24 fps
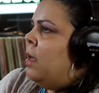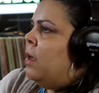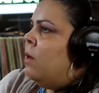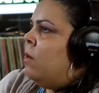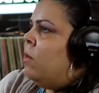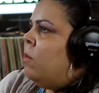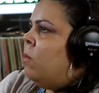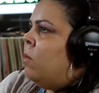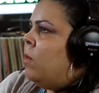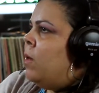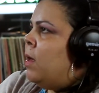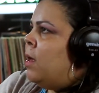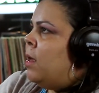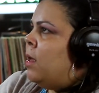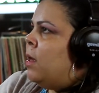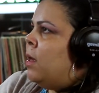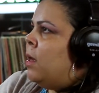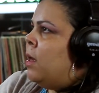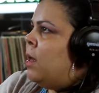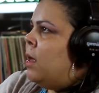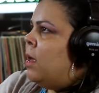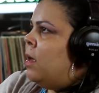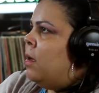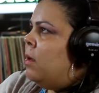
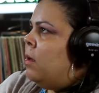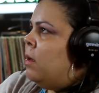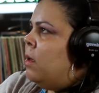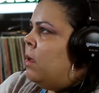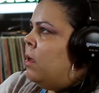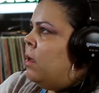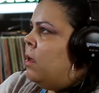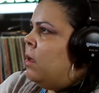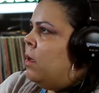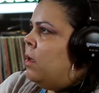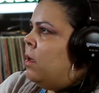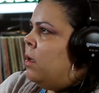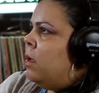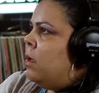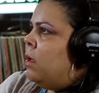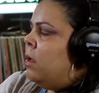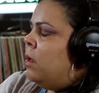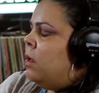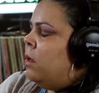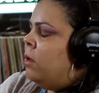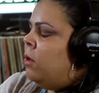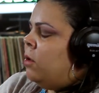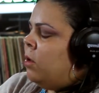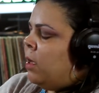when
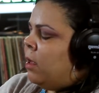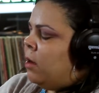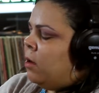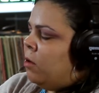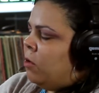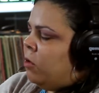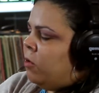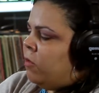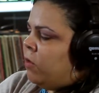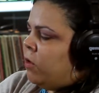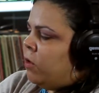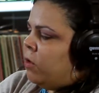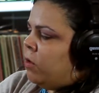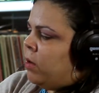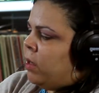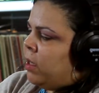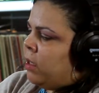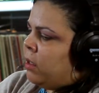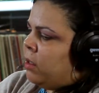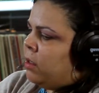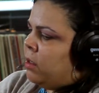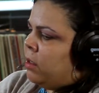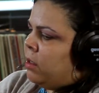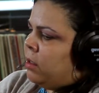I don't know if you know,
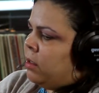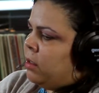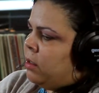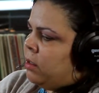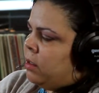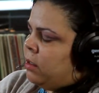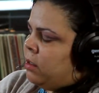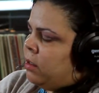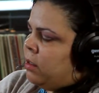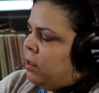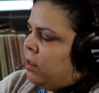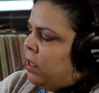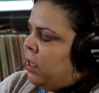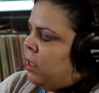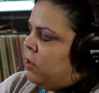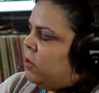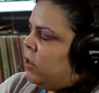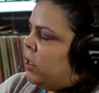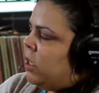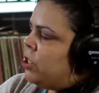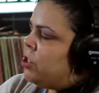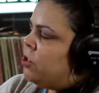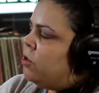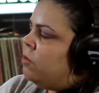like the
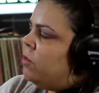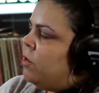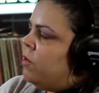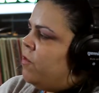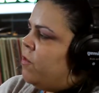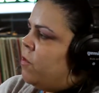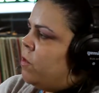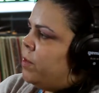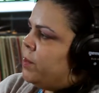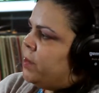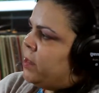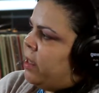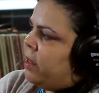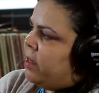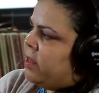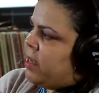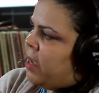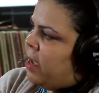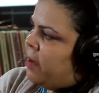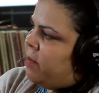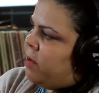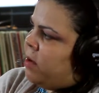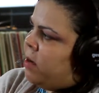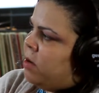educational reforms that's
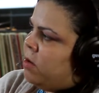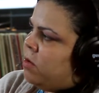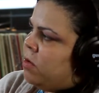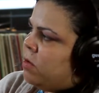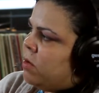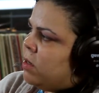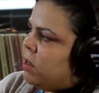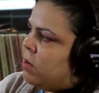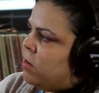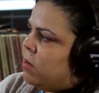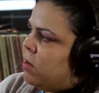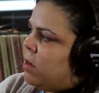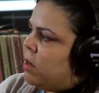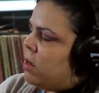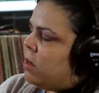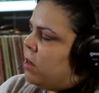happened in Newark, where